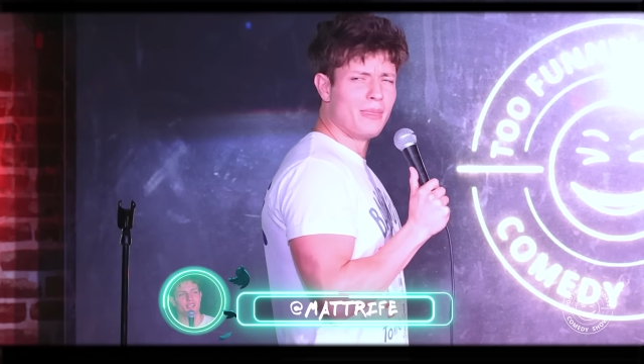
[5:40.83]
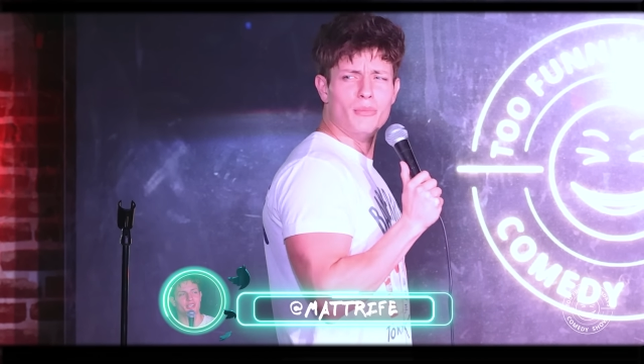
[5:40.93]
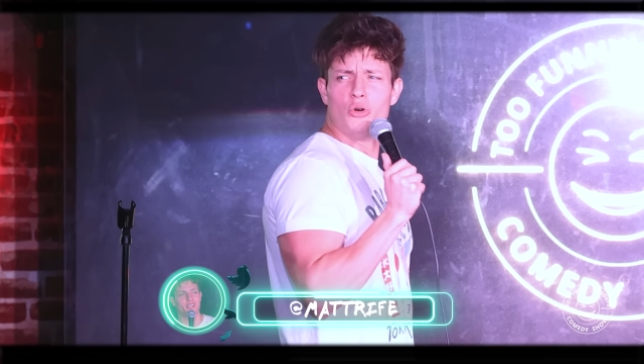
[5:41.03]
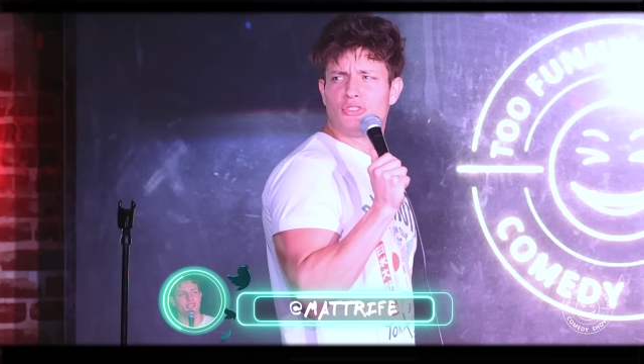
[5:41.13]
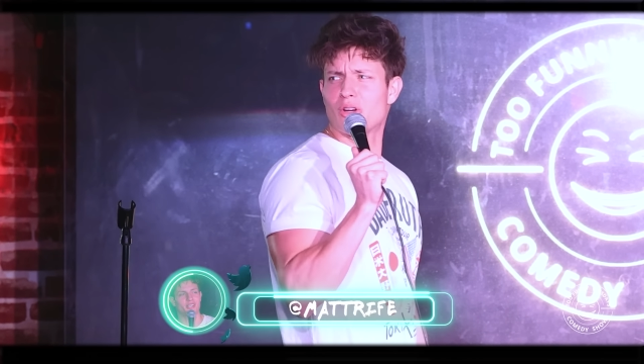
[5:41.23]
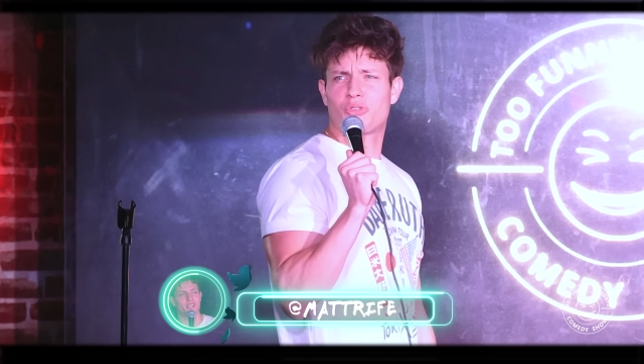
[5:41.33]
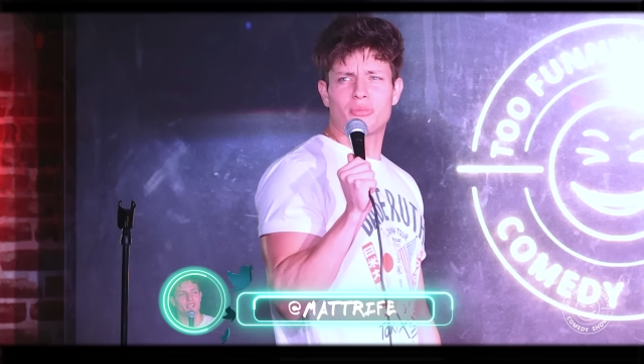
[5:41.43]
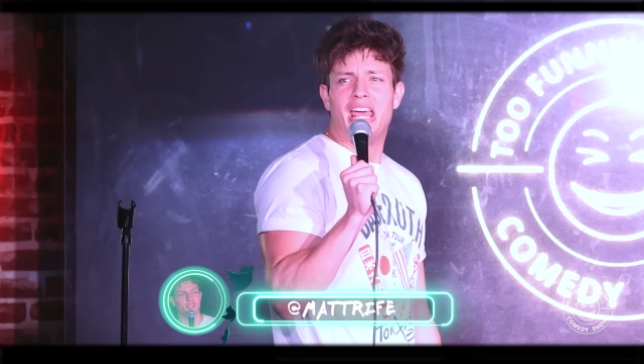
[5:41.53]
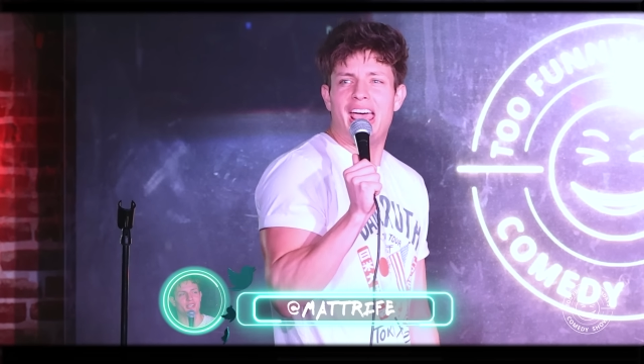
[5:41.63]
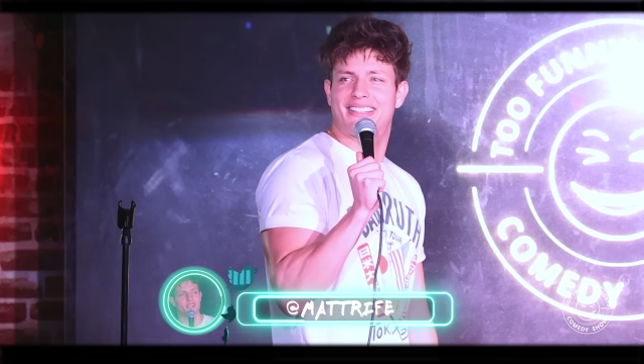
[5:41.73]
moved here from
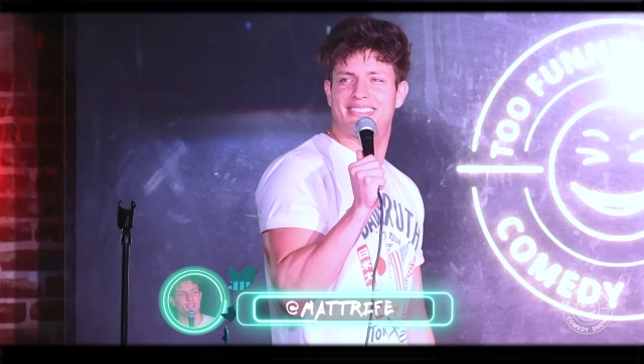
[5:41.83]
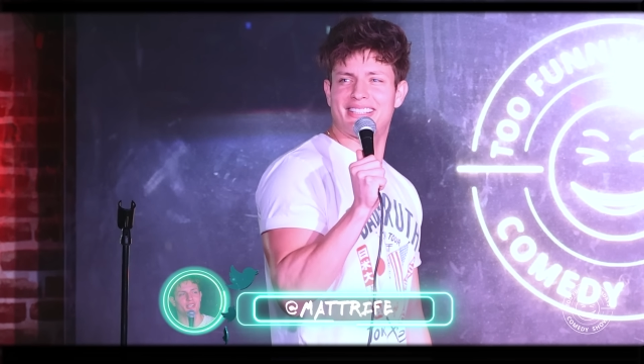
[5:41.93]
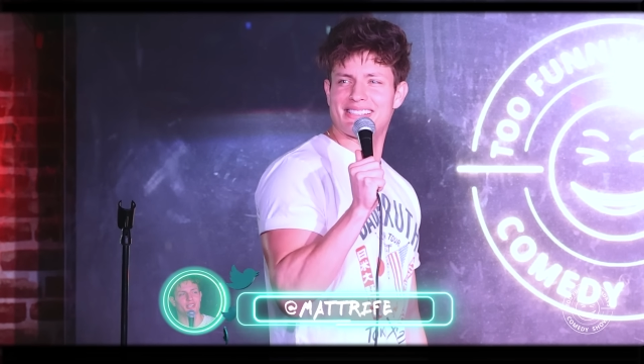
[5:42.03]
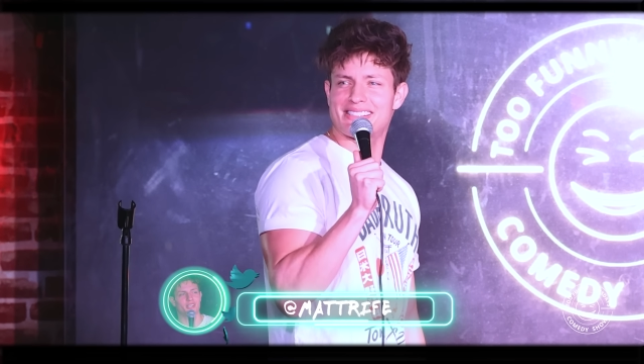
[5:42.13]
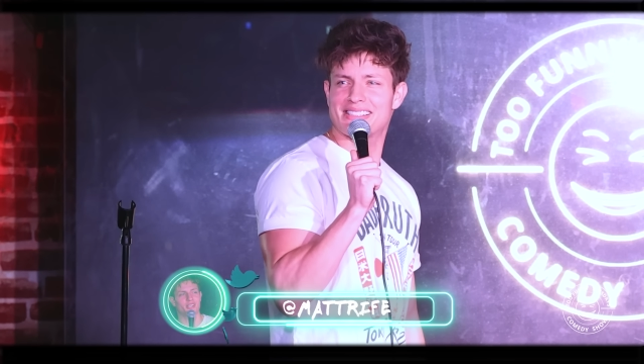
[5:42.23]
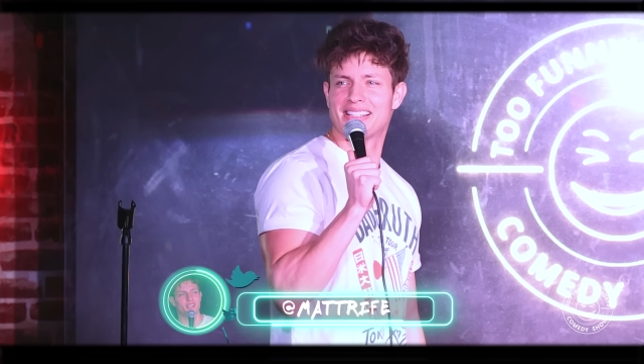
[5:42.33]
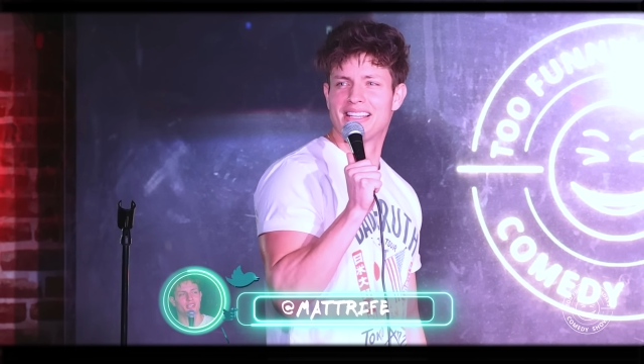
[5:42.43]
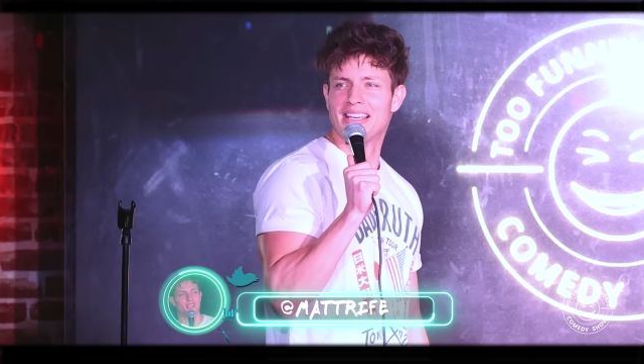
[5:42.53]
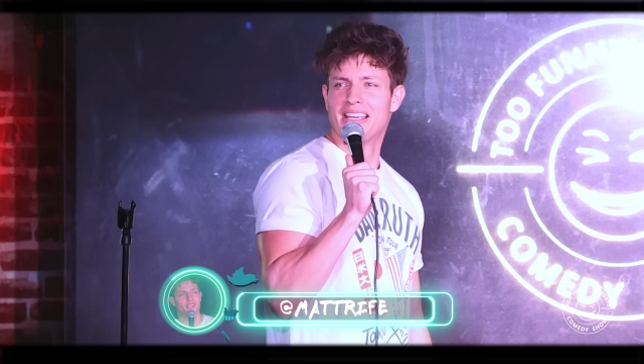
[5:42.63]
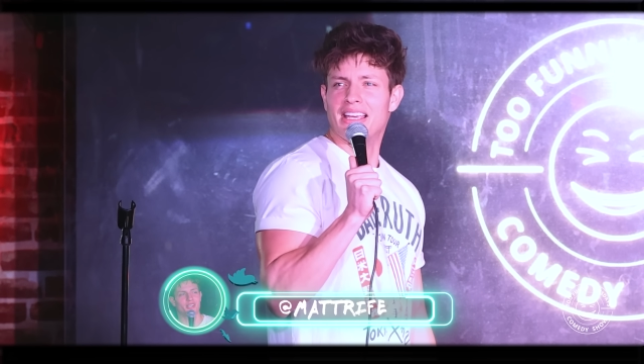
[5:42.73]
Texas
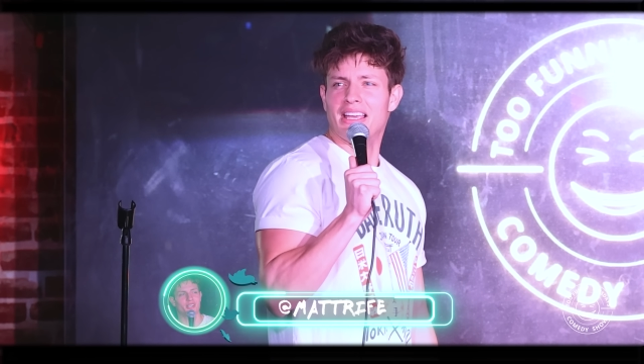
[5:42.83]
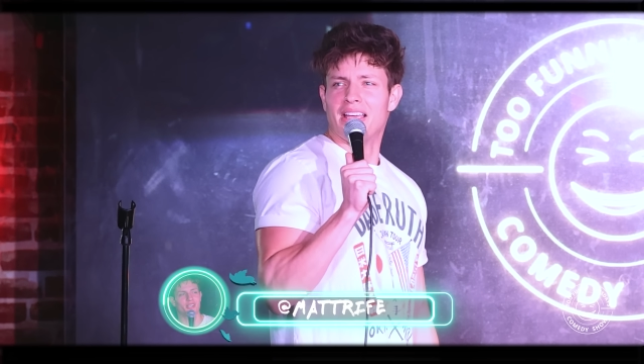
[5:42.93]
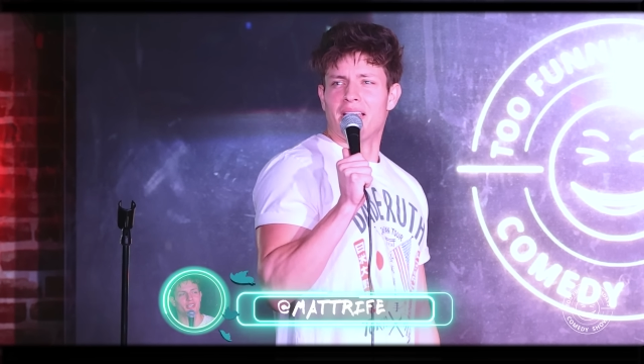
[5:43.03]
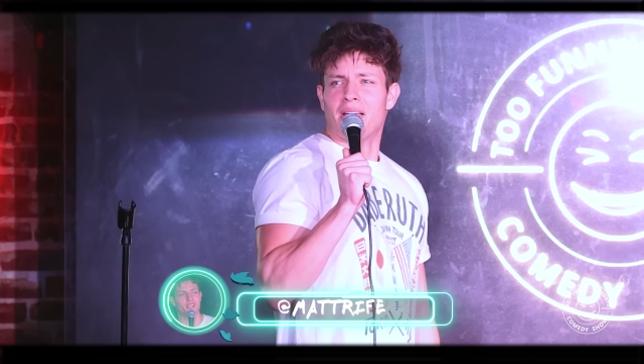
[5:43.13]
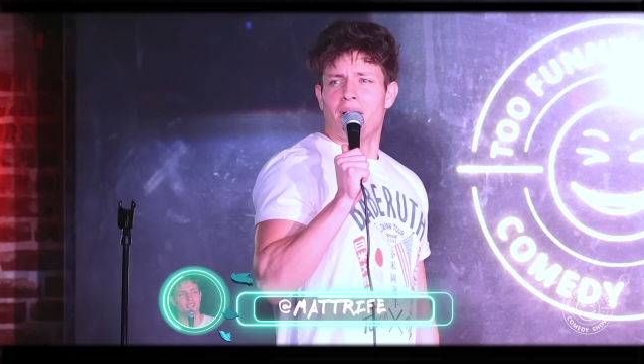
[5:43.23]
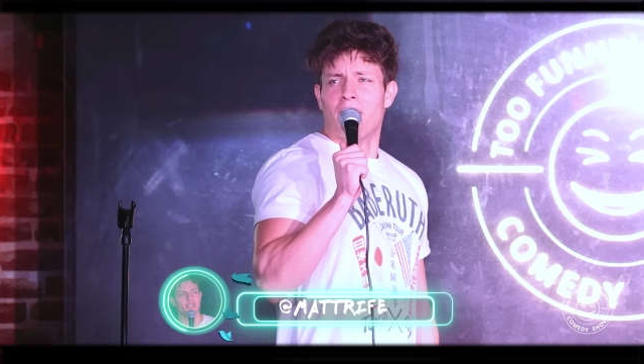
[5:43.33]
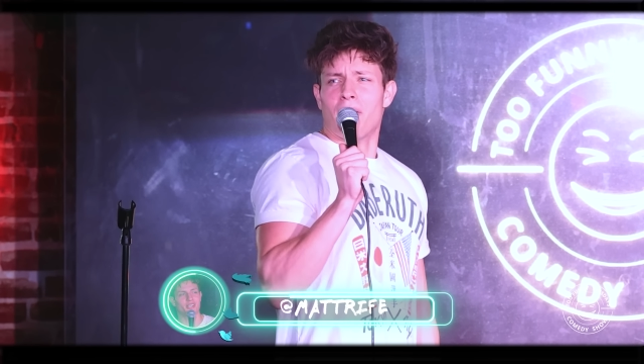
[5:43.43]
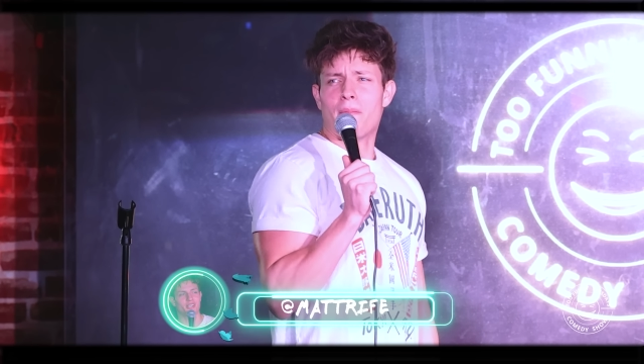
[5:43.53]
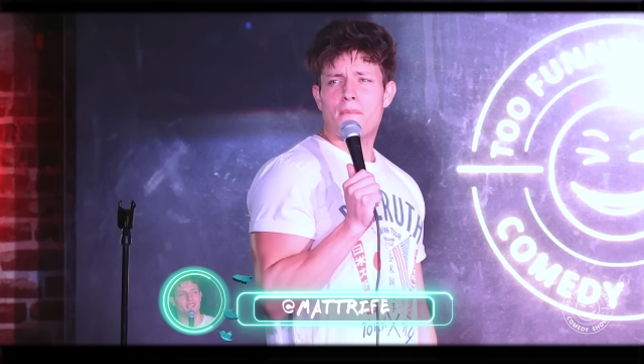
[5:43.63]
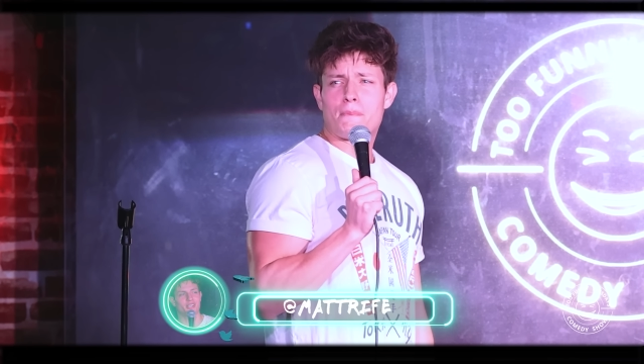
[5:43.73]

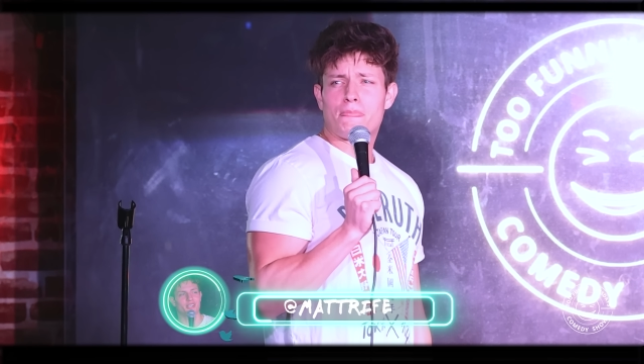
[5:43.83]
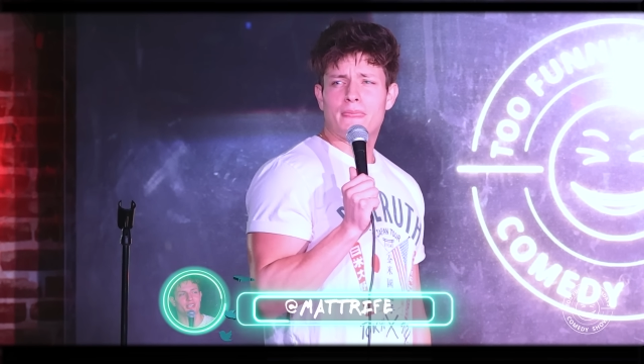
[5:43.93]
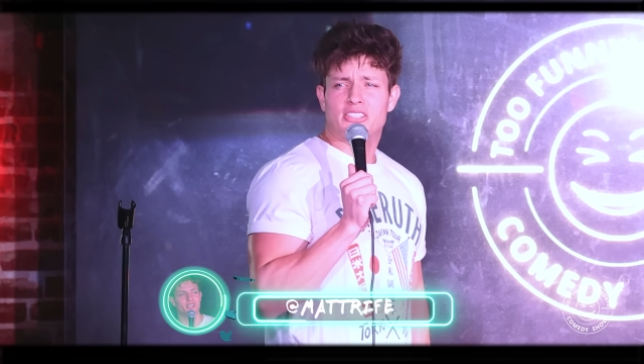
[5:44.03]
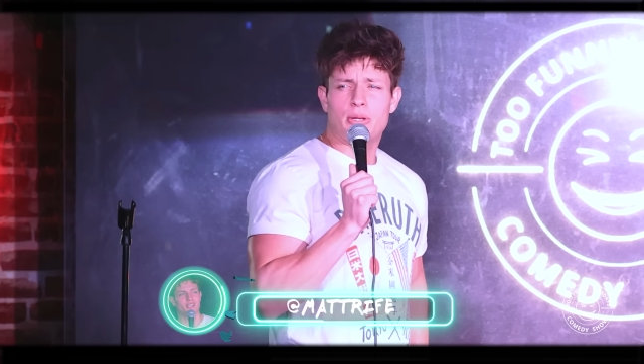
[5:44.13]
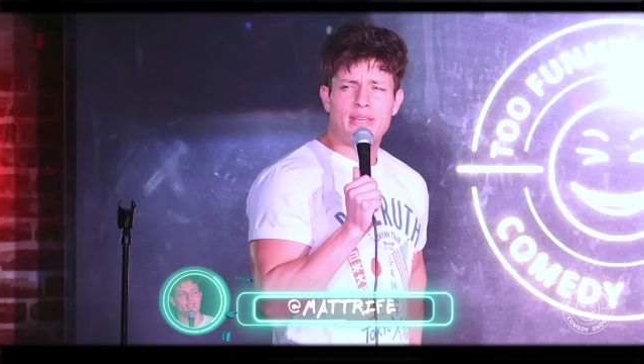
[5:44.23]
to